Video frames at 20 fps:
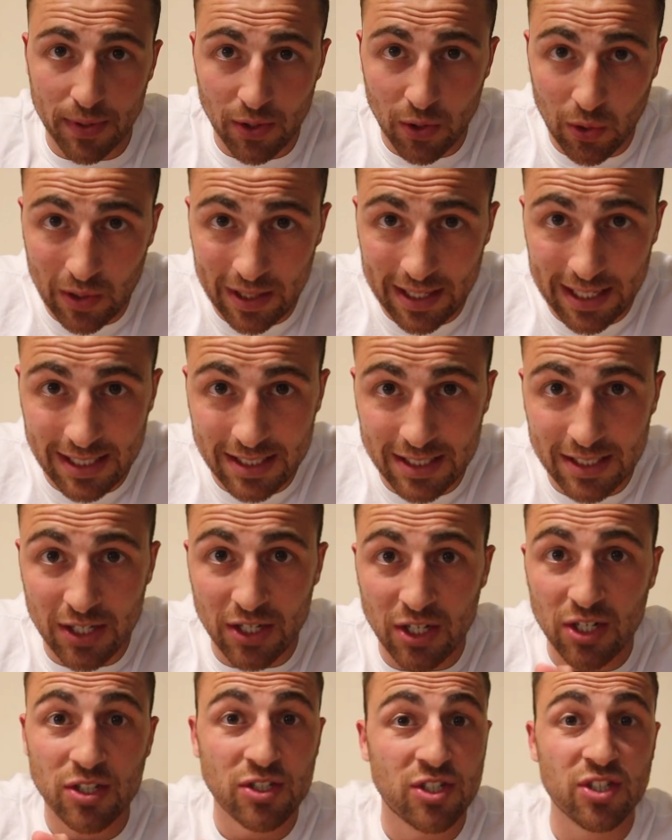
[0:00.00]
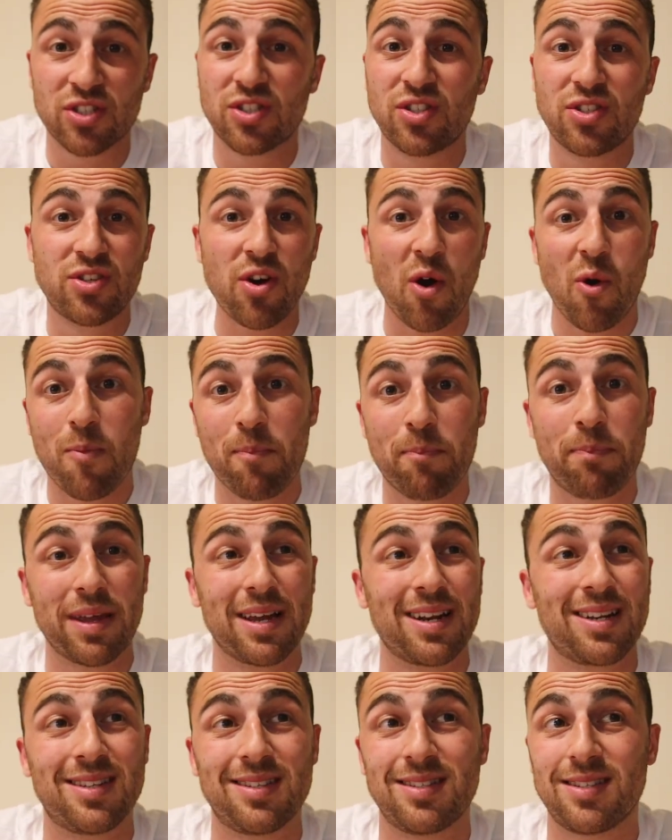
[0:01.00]
but not least, just don't be
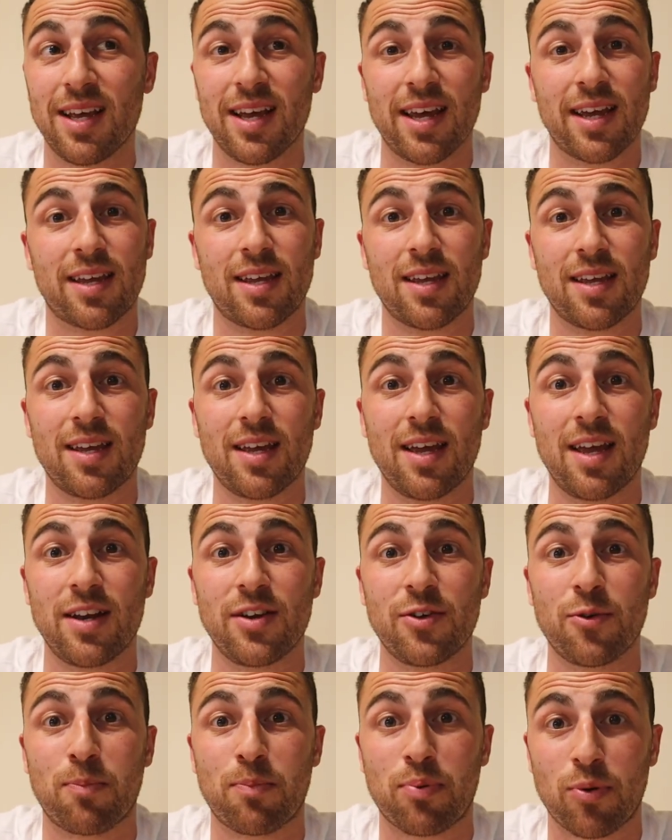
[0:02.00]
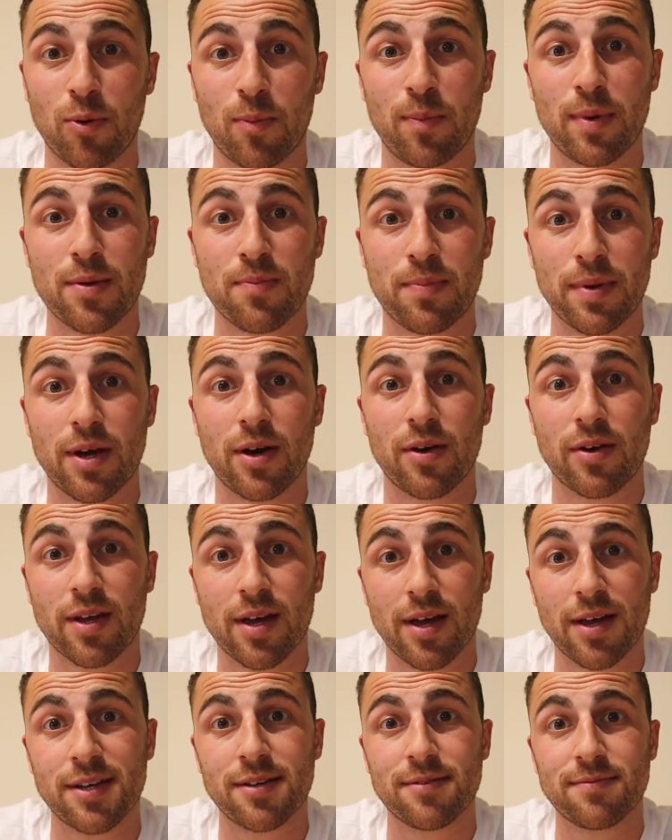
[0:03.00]
a dick and you'll probably be
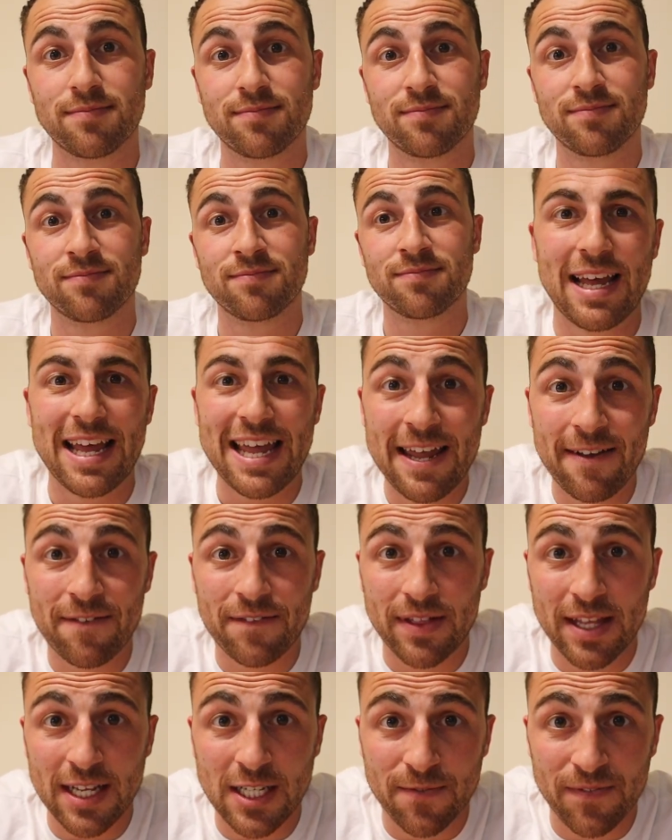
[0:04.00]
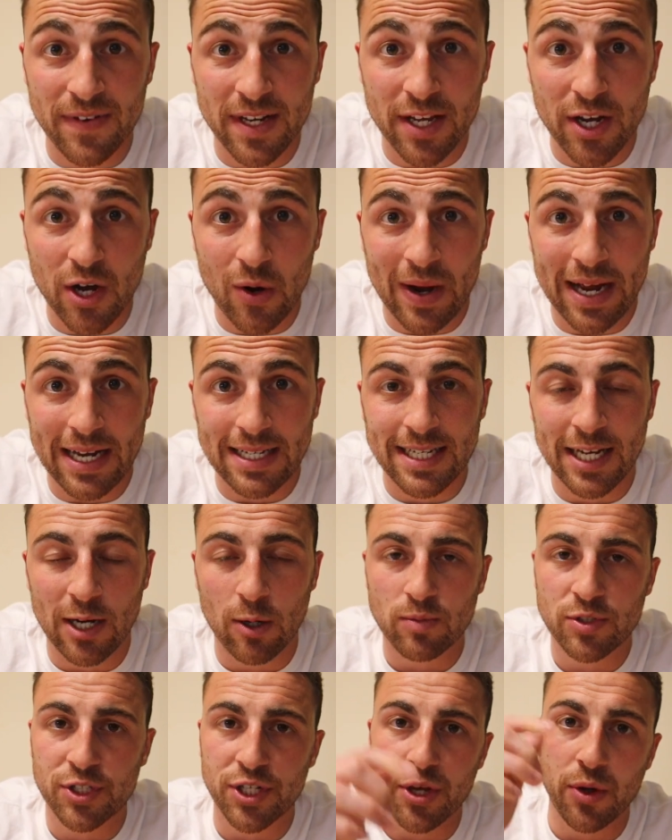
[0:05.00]
okay. If this video has
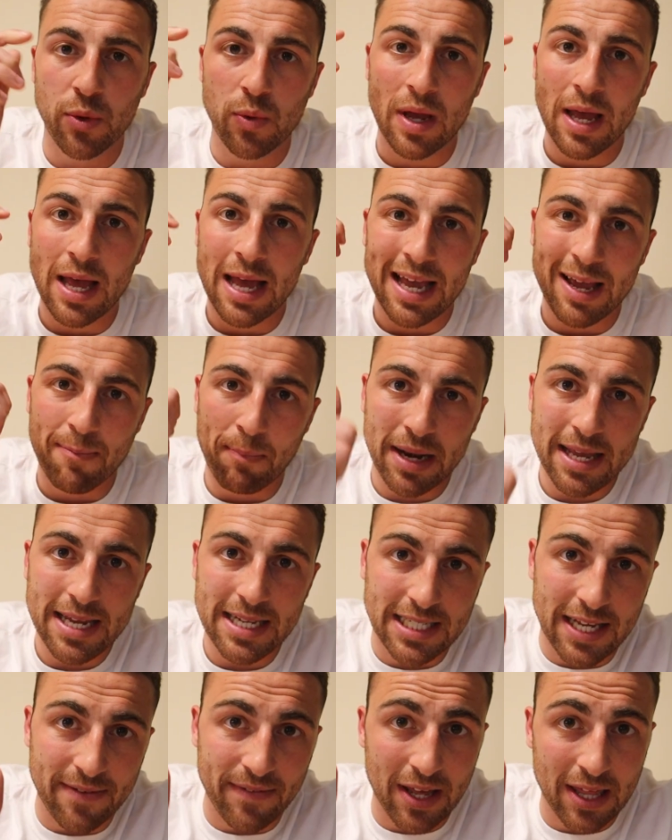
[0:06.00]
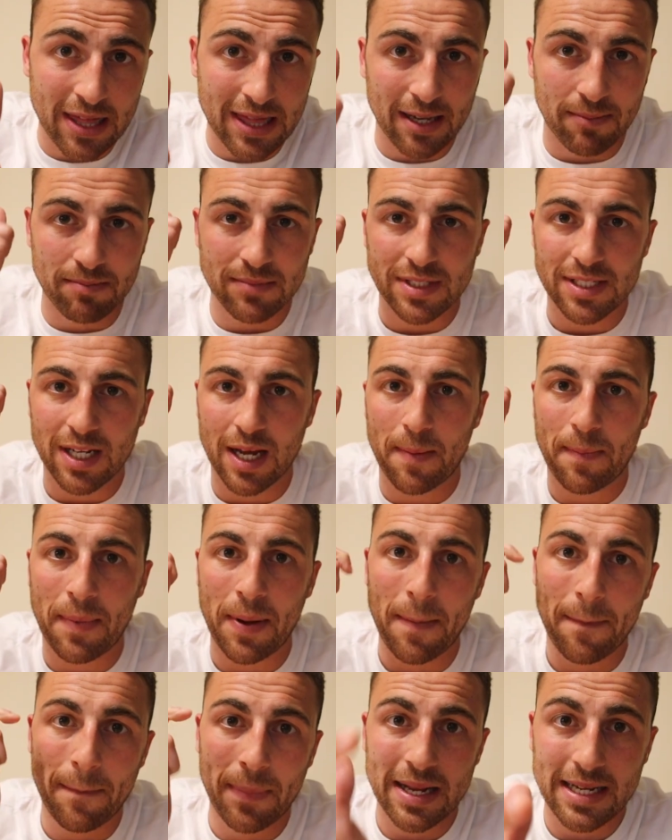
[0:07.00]
helped you, please give it a thumbs
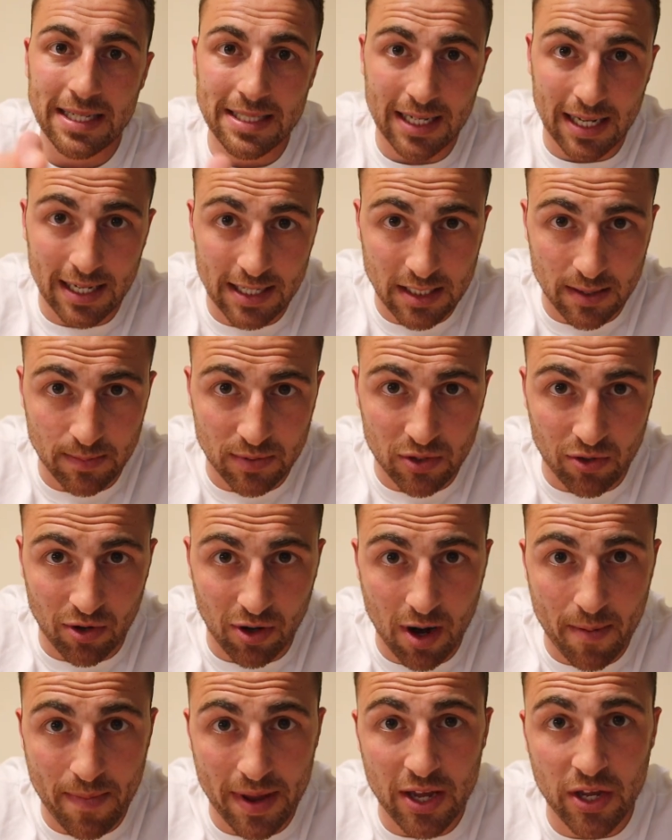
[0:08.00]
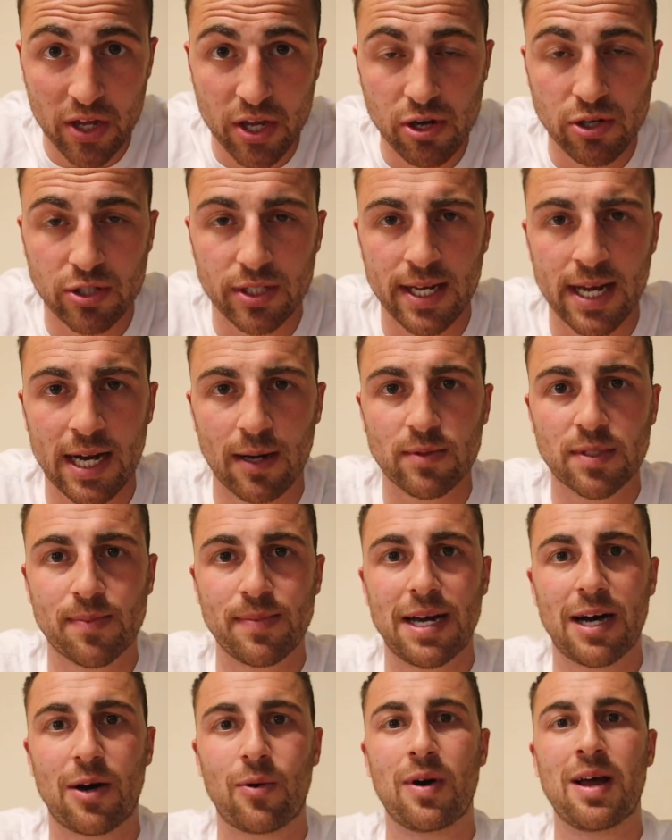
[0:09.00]
up, please click subscribe, it hugely helps
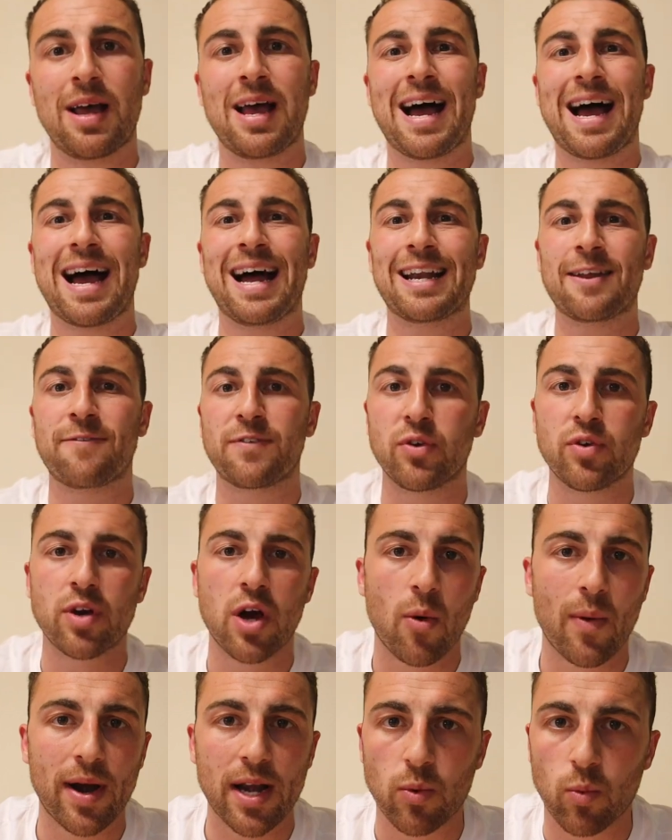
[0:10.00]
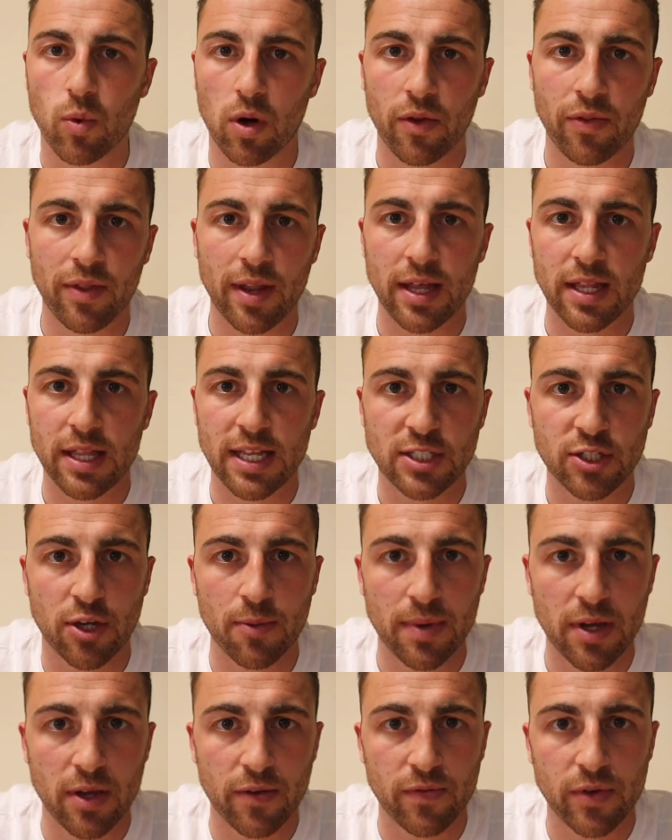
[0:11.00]
me out. And if you know anyone that this
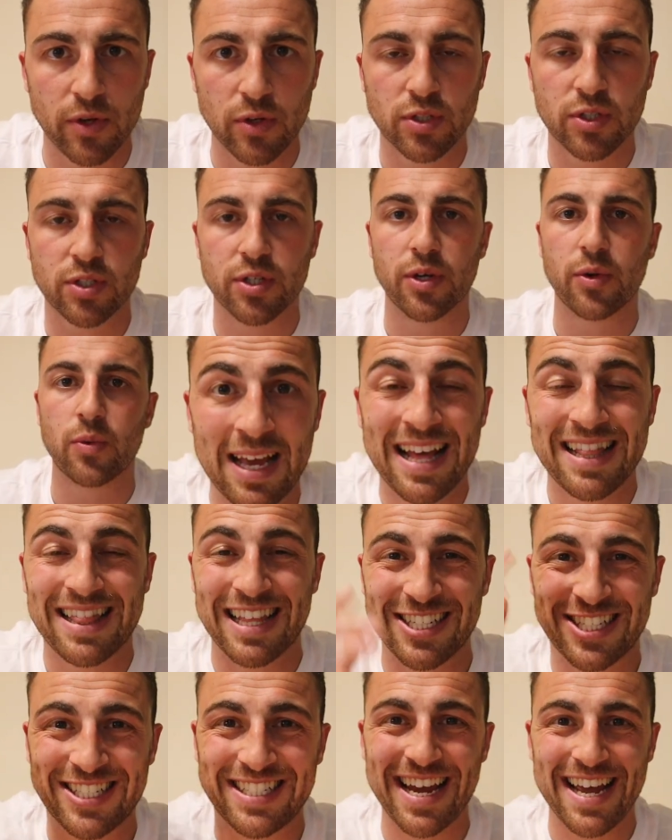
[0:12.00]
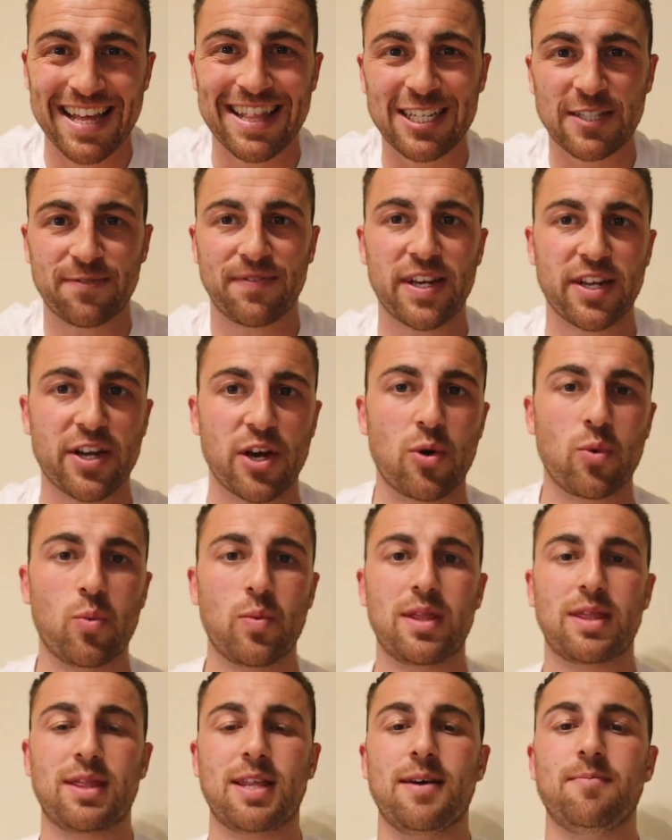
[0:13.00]
could be of use to, then share this video
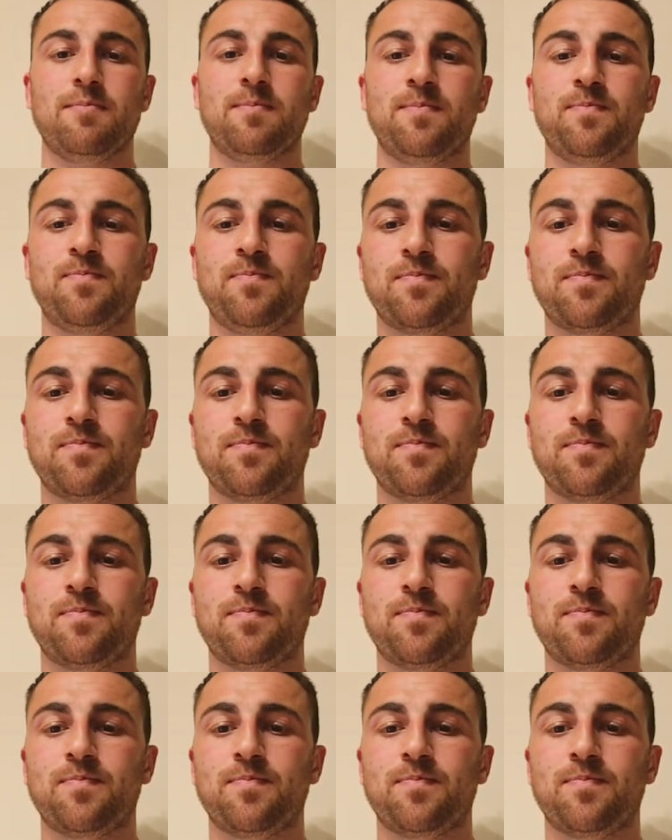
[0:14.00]
with them.